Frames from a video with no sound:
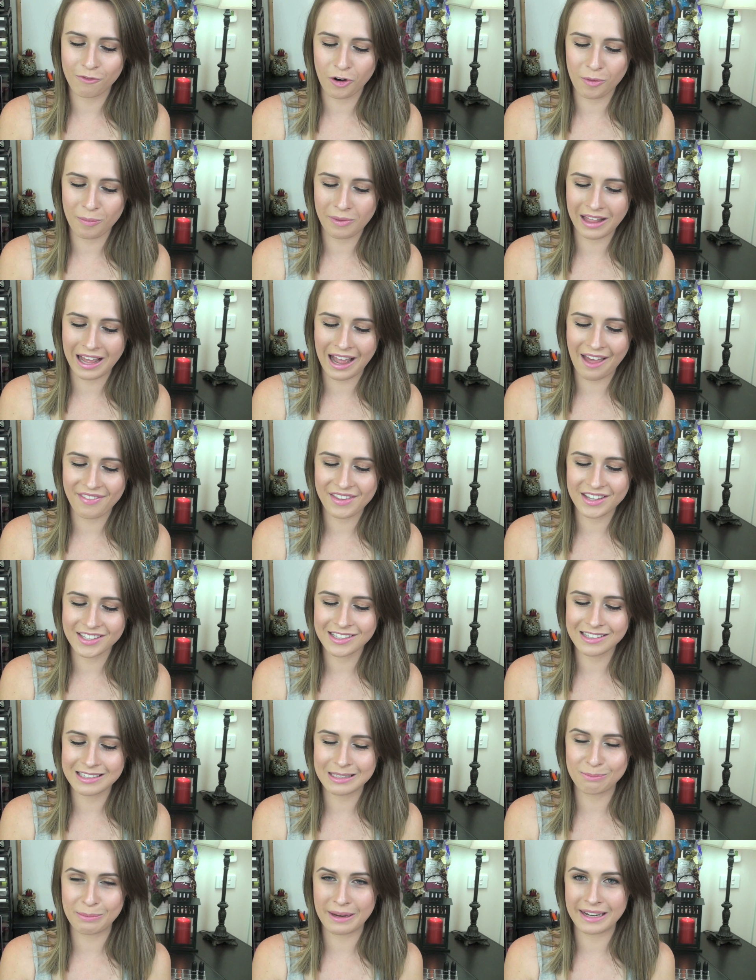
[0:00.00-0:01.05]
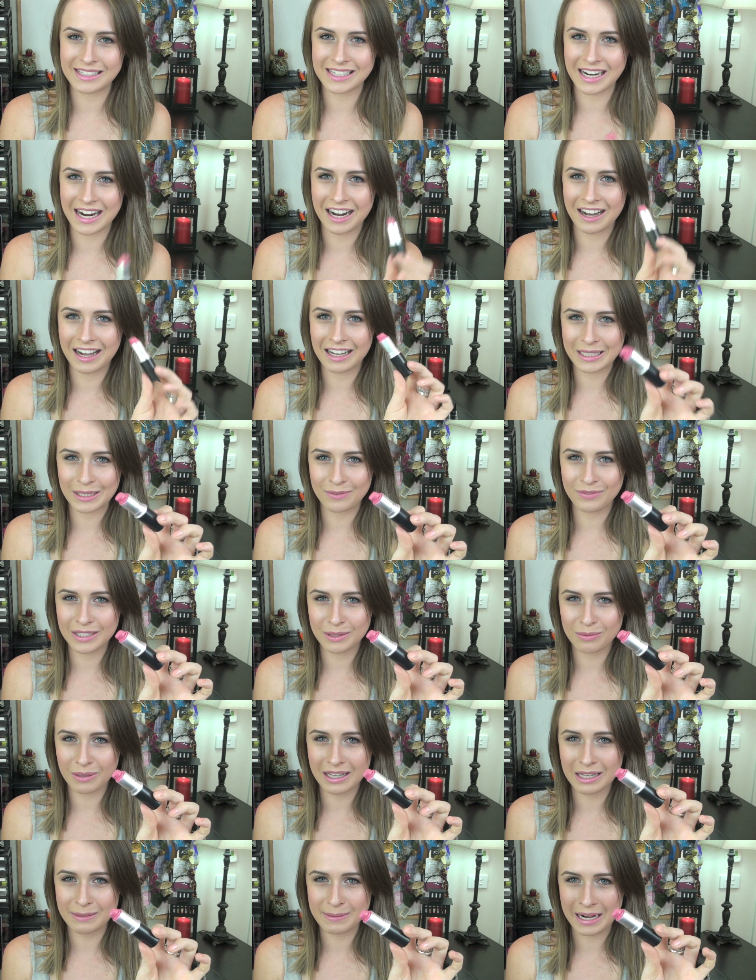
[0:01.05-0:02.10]
formula, and this is Speed Dial. I left this
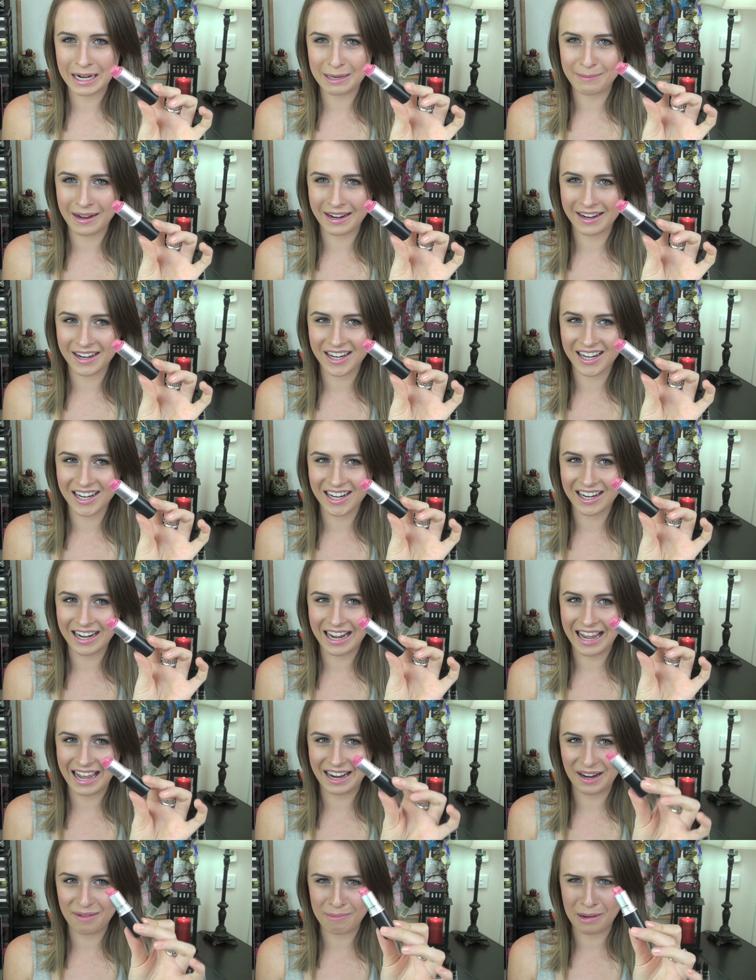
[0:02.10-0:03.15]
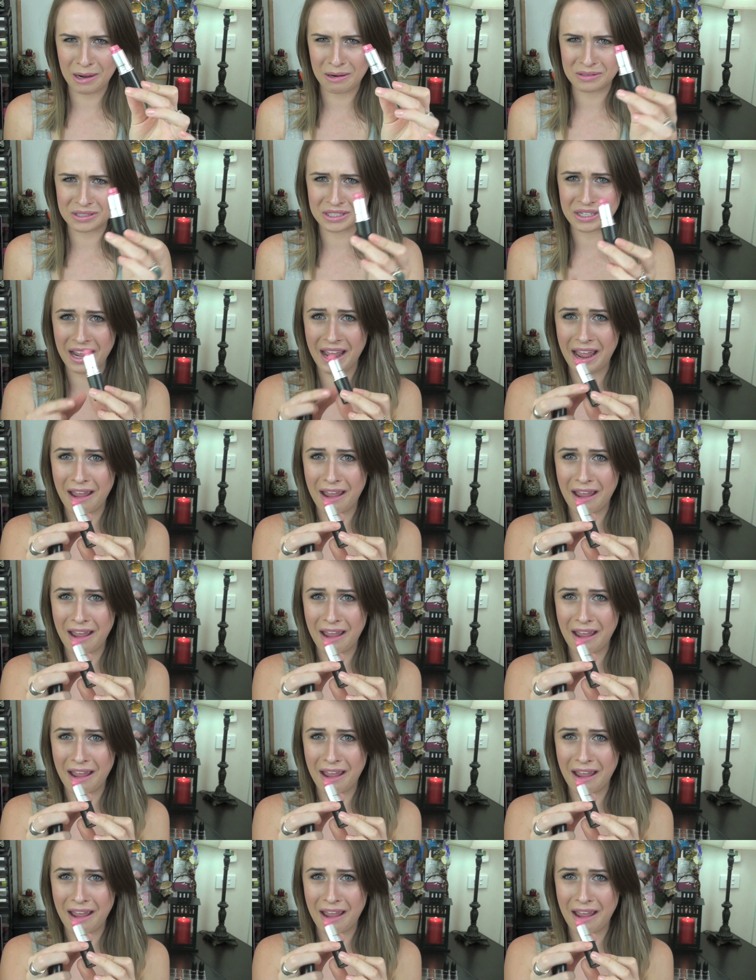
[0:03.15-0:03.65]
one in the back of my car and it melted